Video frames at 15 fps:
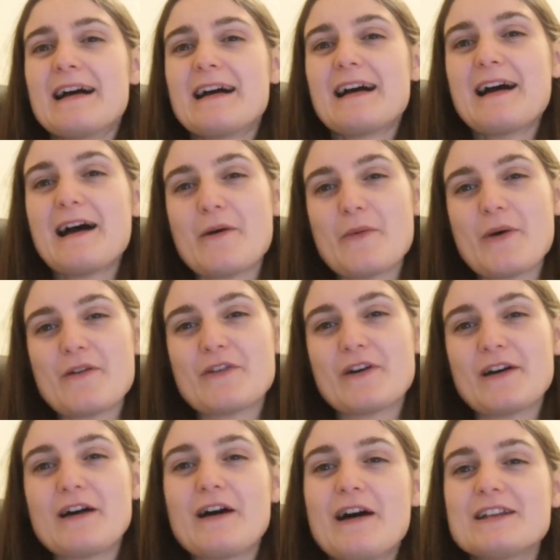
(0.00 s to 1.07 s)

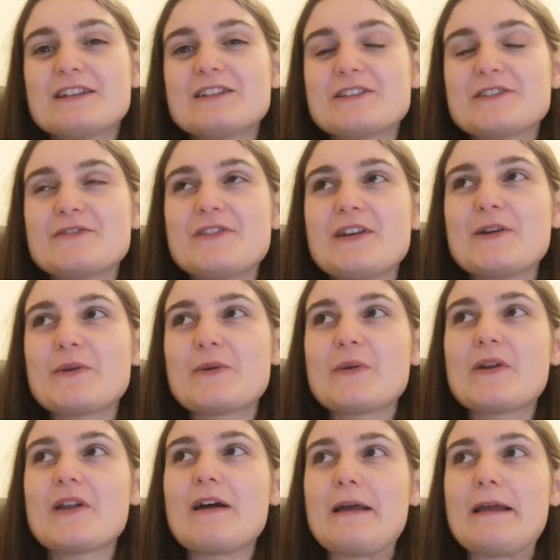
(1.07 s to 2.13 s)
However, I just
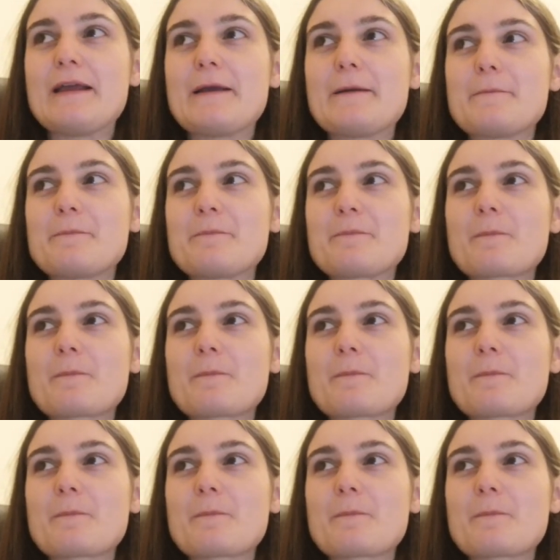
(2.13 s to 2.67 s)
feel like